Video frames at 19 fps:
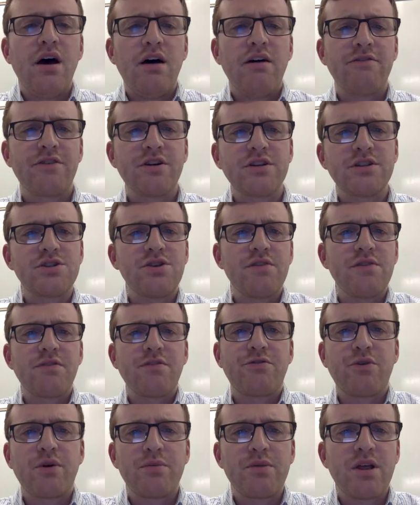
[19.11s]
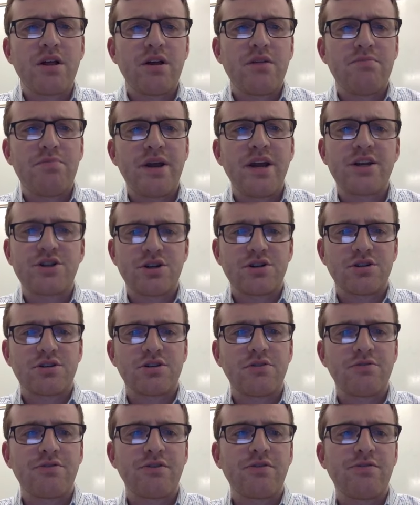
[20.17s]
First, you have the formula in pictures.
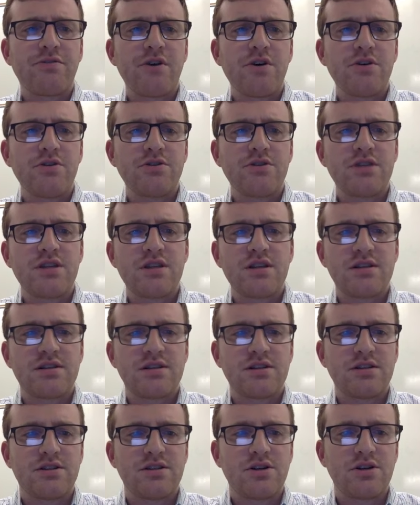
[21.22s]
So for photosynthesis,